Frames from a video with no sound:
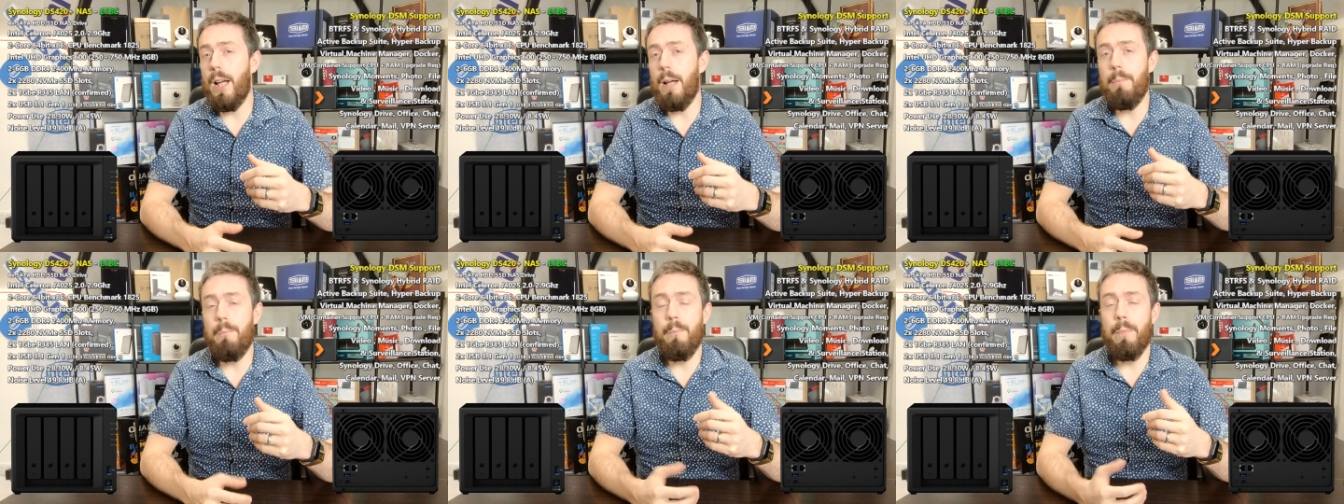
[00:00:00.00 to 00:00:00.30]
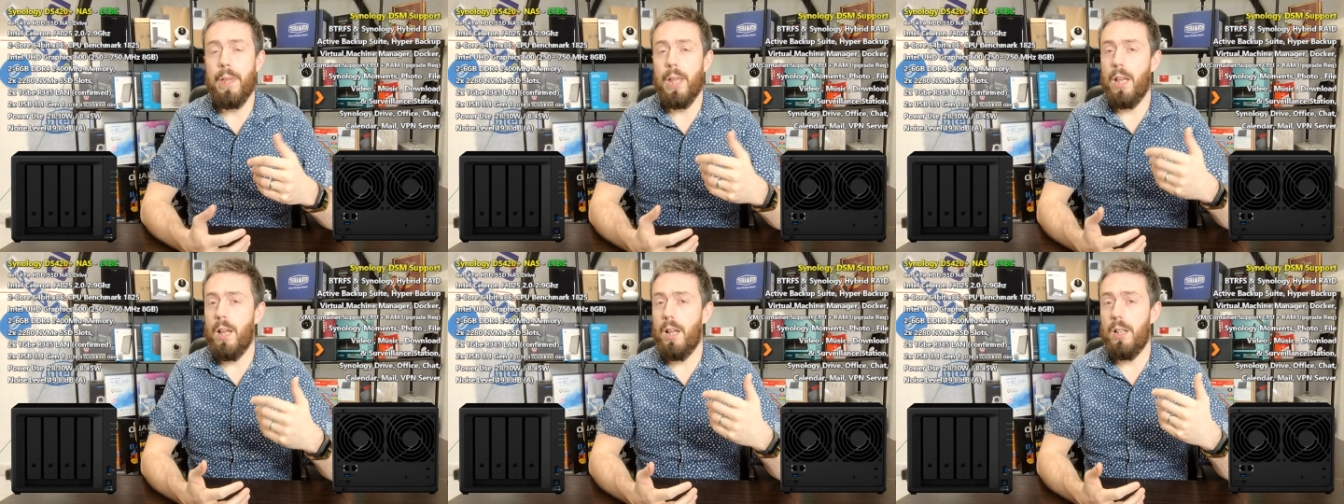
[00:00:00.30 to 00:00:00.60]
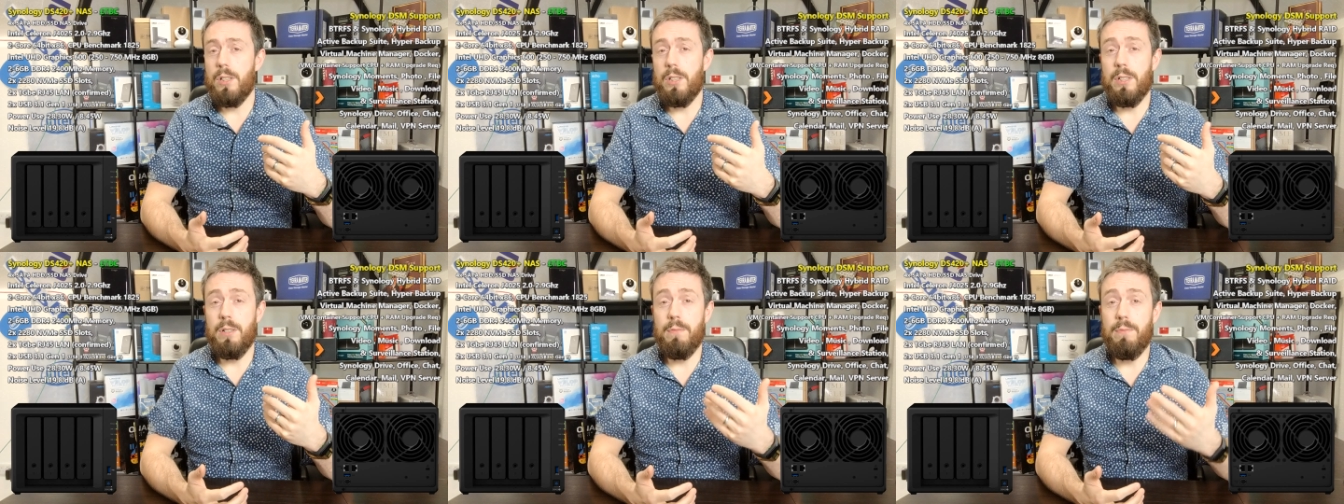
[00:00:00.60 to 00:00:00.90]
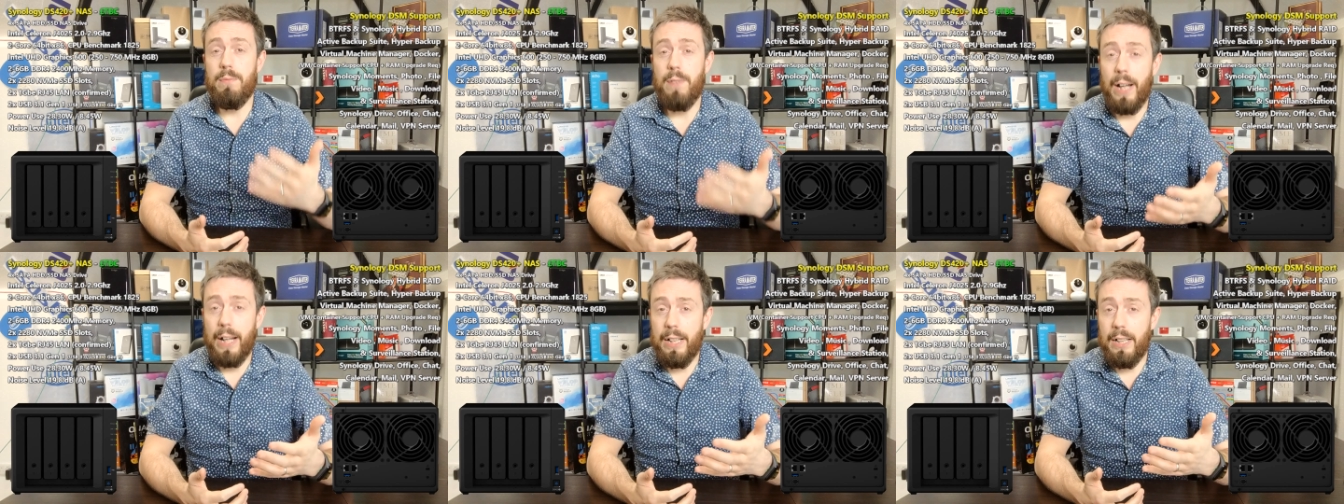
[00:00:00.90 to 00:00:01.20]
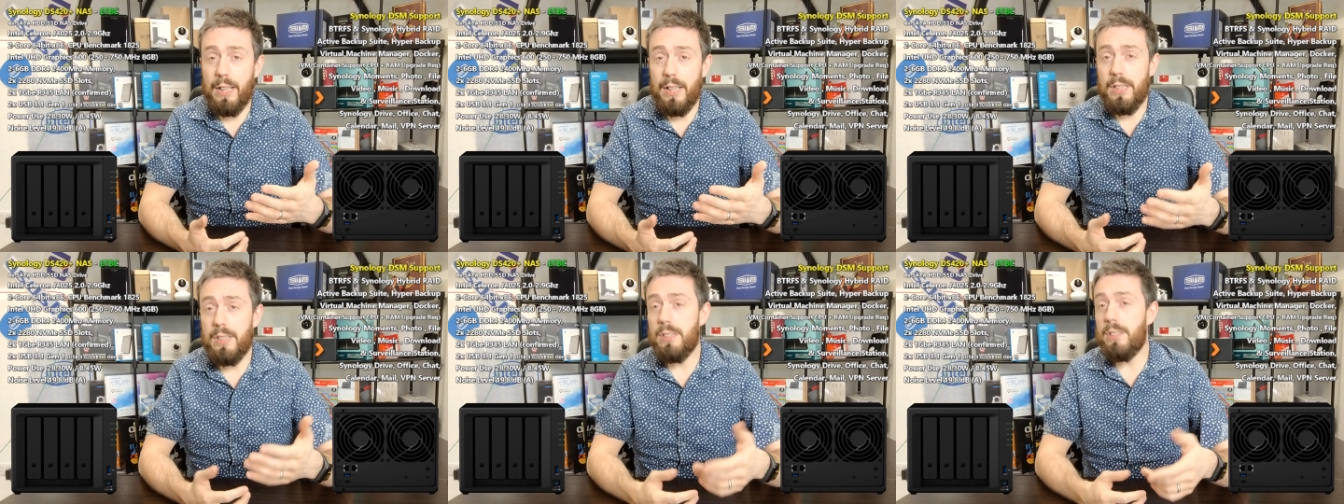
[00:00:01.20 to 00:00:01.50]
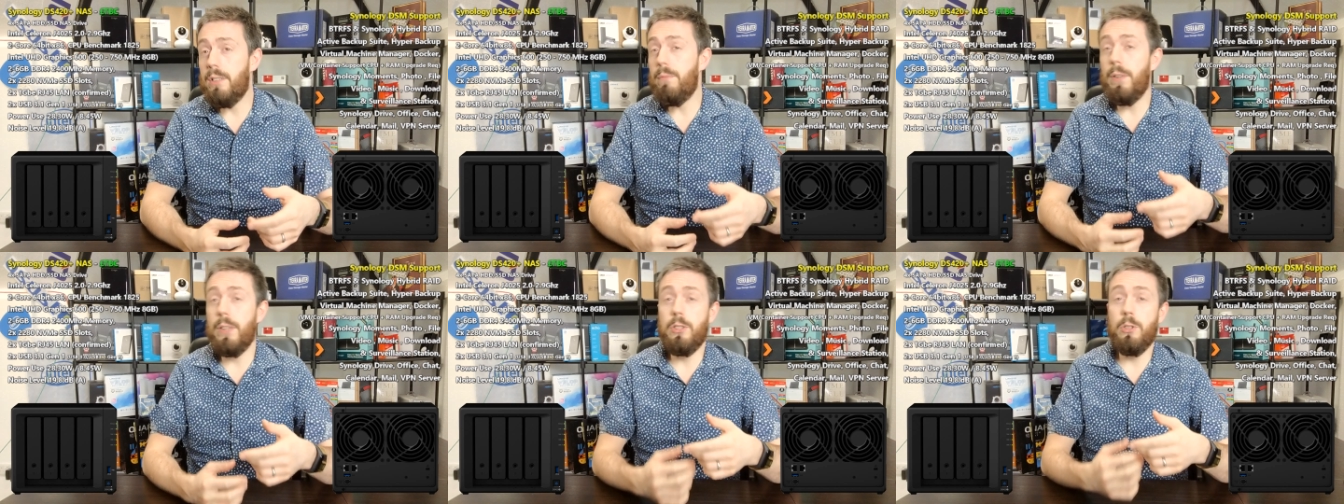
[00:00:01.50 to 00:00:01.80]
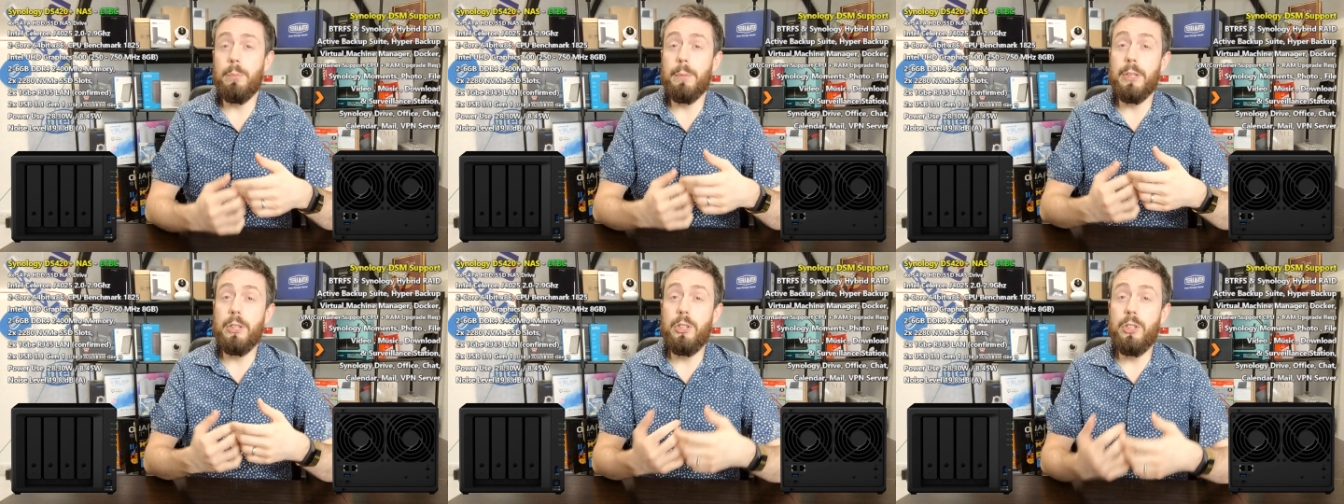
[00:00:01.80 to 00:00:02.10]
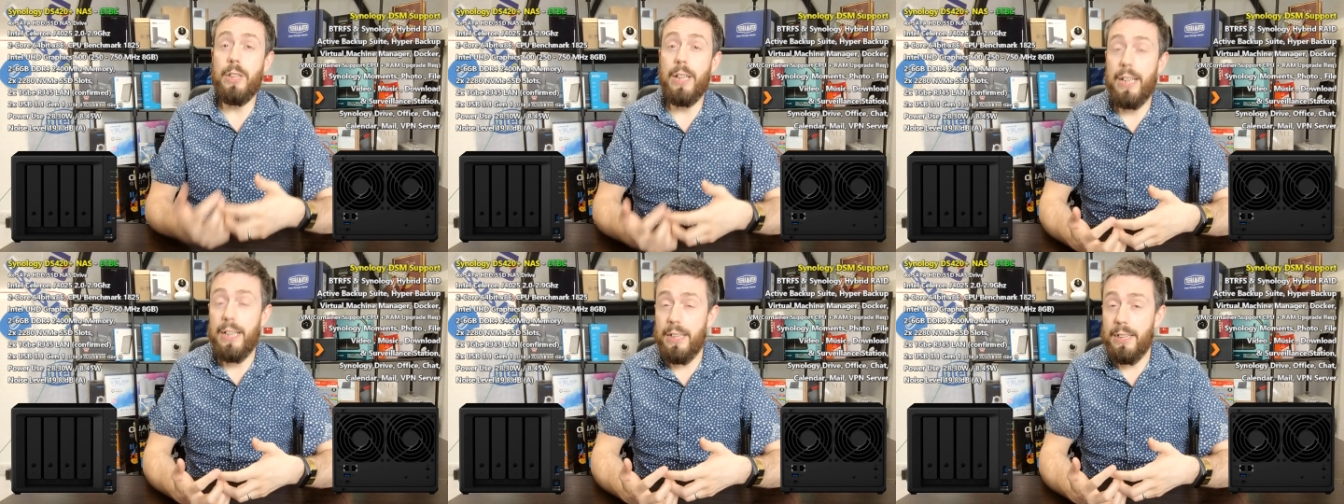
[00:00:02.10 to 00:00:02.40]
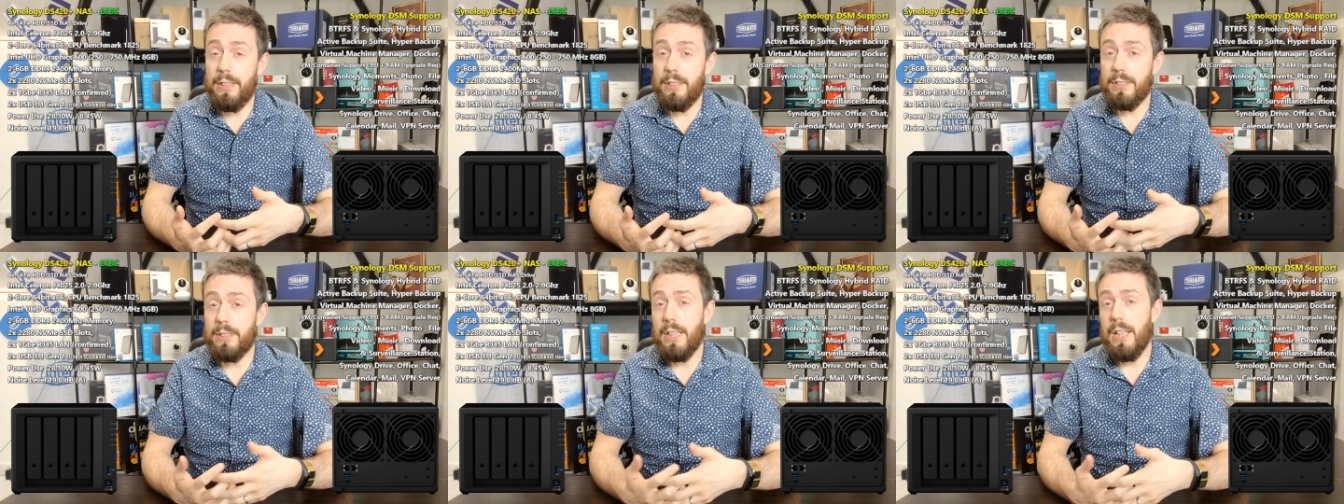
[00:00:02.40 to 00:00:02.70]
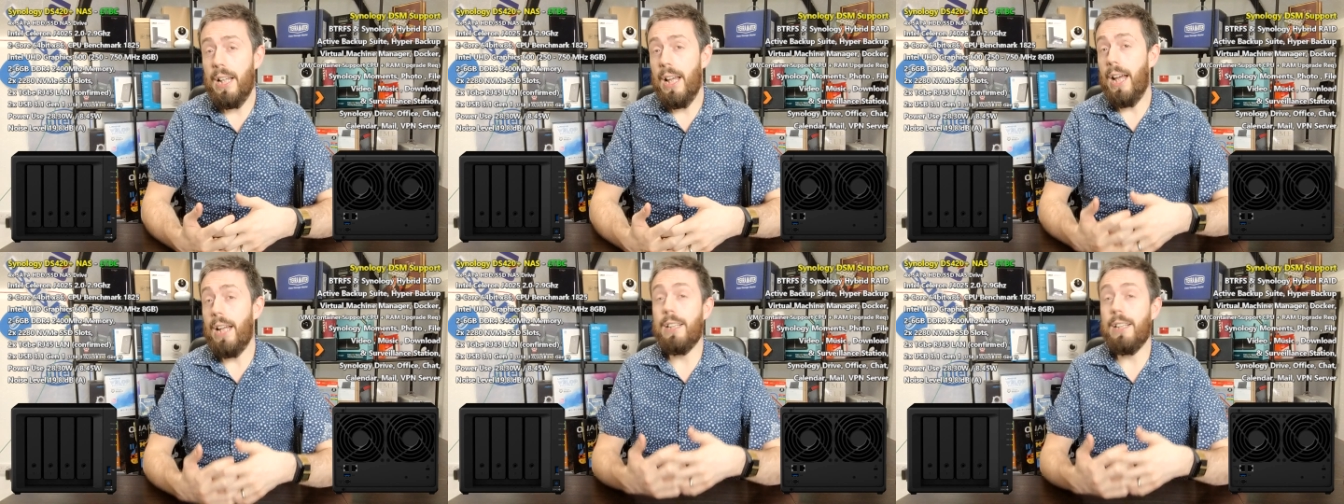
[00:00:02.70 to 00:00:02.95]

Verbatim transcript: um, surveillance and virtual machines